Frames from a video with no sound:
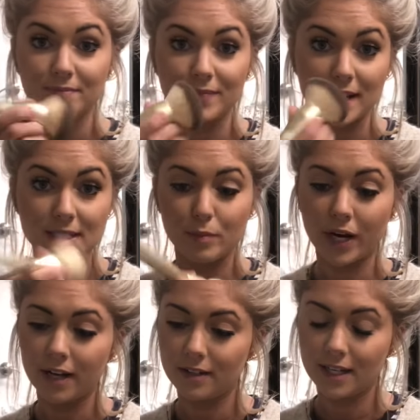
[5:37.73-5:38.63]
That's the
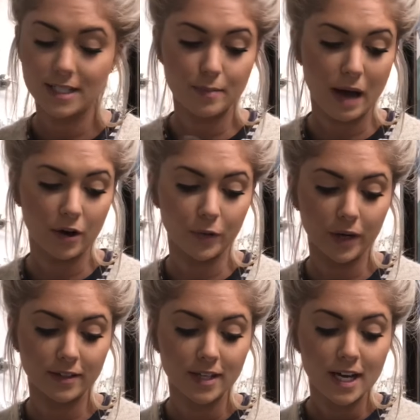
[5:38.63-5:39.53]
brand, and it's a powder
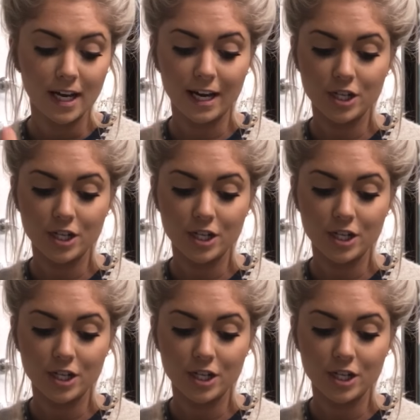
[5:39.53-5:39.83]
one. And I